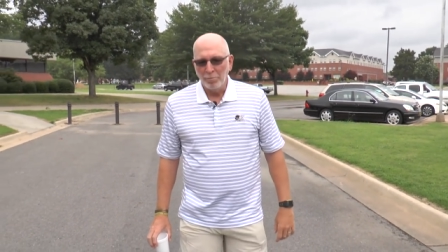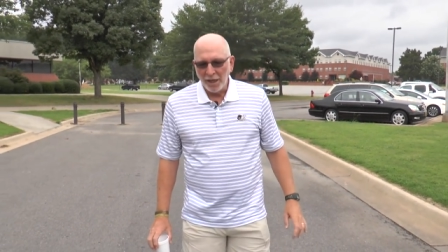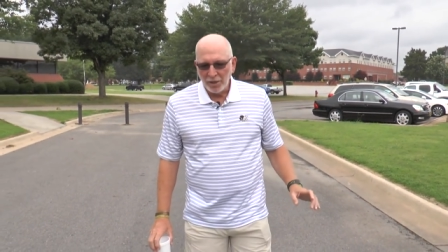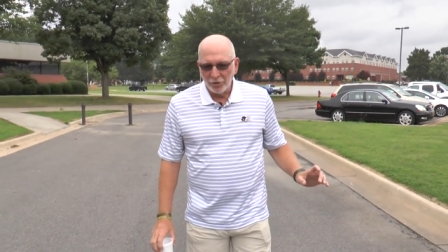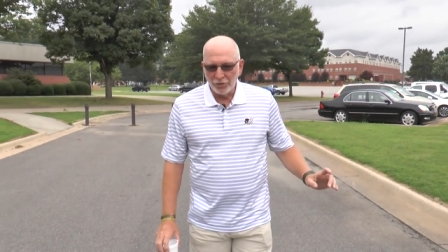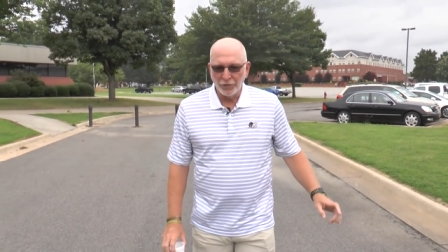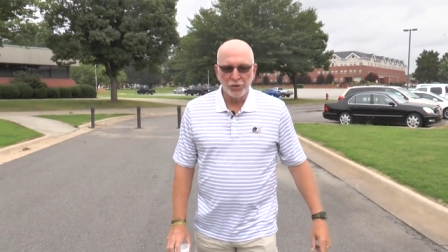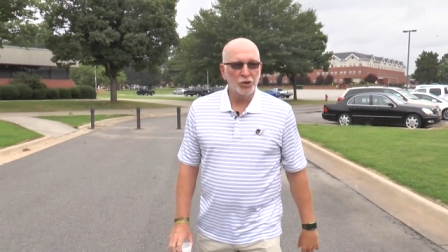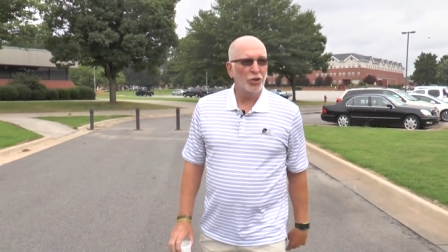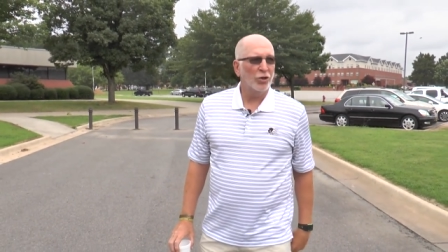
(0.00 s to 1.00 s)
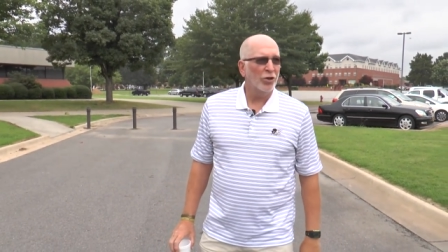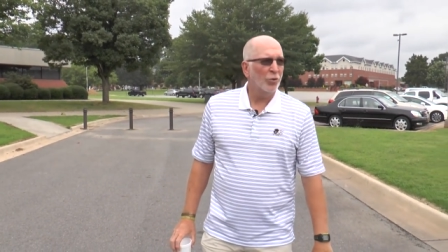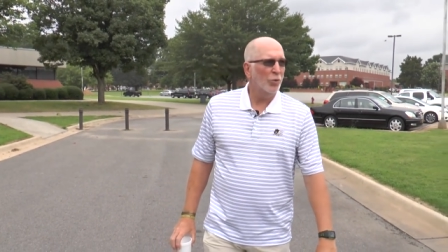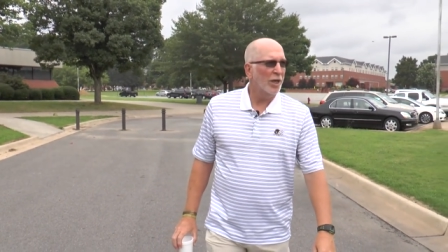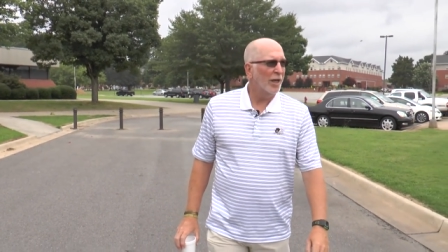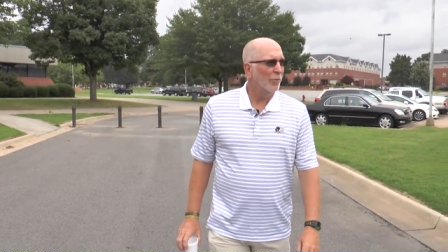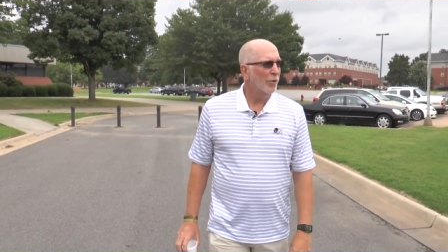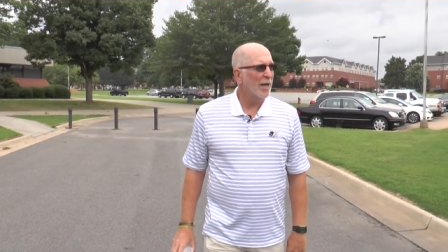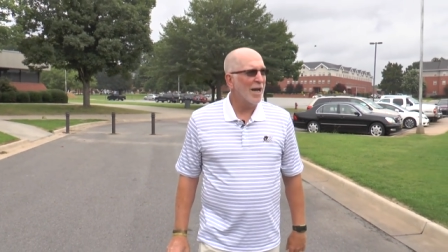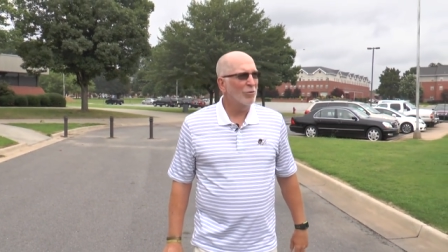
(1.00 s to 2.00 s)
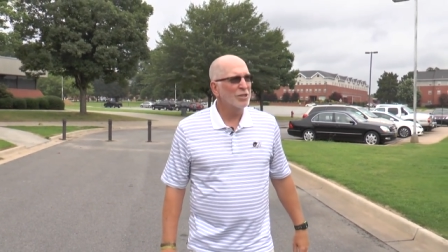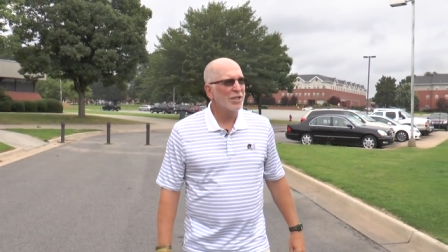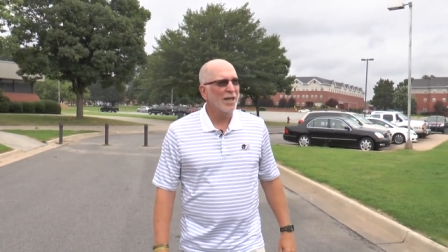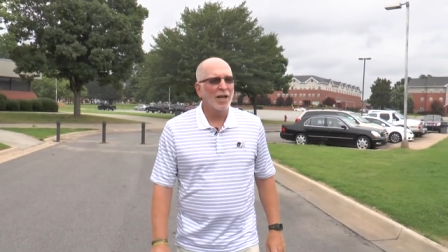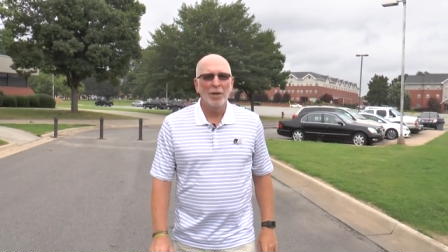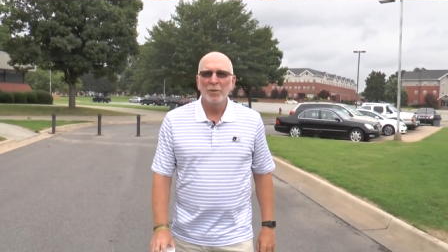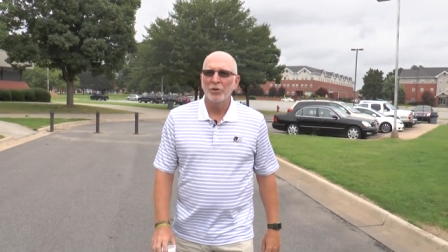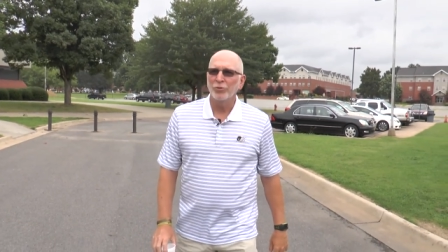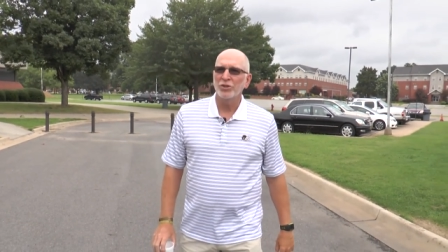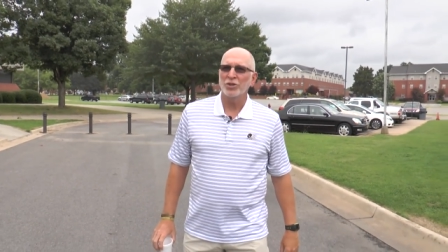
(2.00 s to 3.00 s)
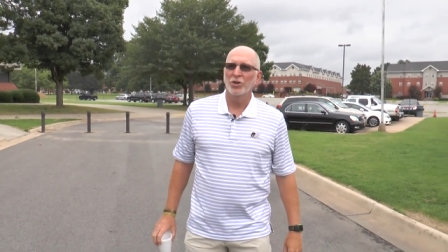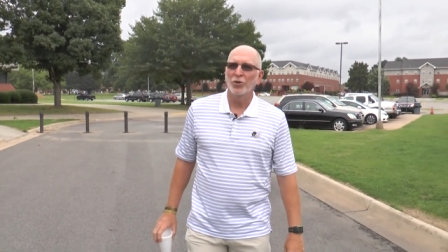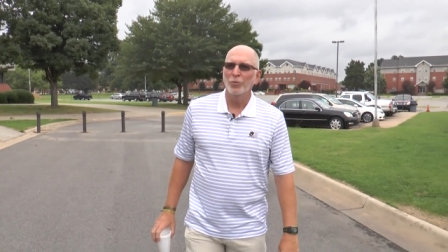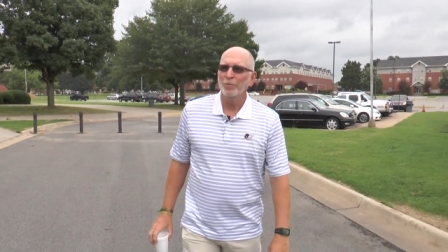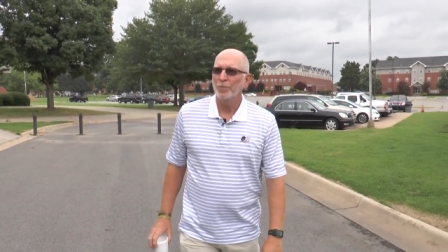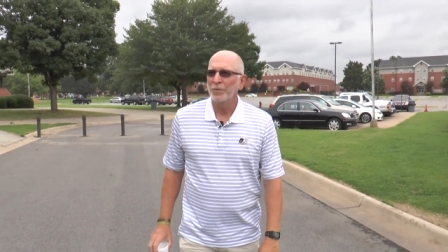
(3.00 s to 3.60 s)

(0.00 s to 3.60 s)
Beatles for sure. When when I was in elementary school,